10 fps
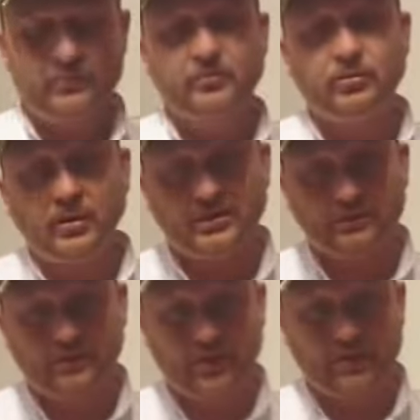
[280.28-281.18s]
brush
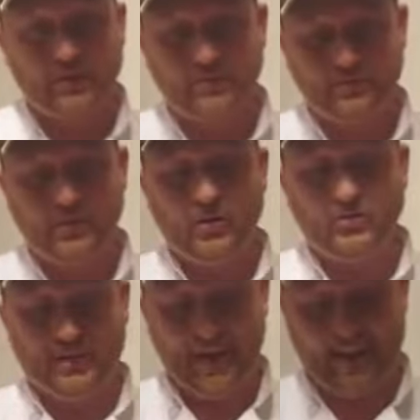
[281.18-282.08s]
some butter on both
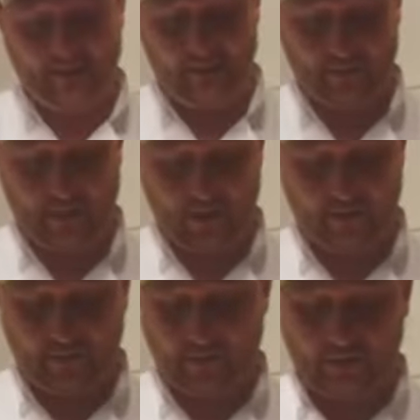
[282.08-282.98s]
sides of the
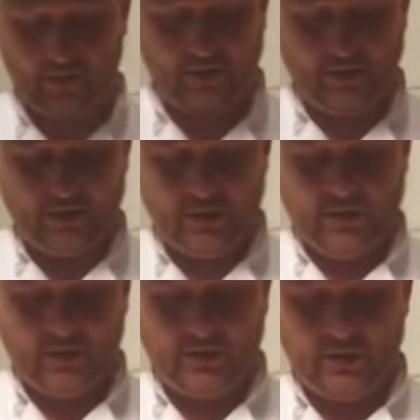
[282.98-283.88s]
bread. Butter
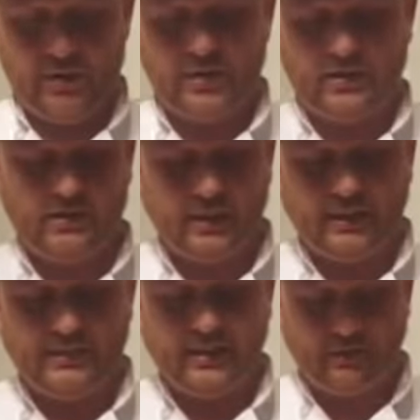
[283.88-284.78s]
is good. Like
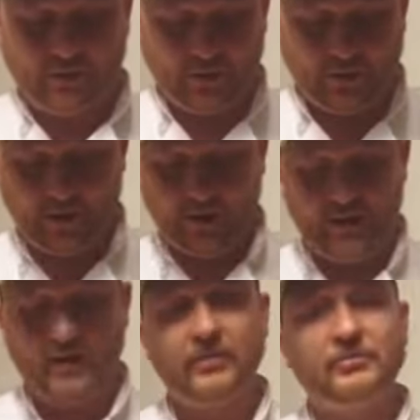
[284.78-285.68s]
Stephen told me
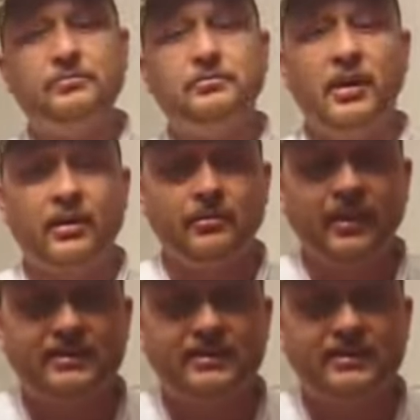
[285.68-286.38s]
earlier, butter makes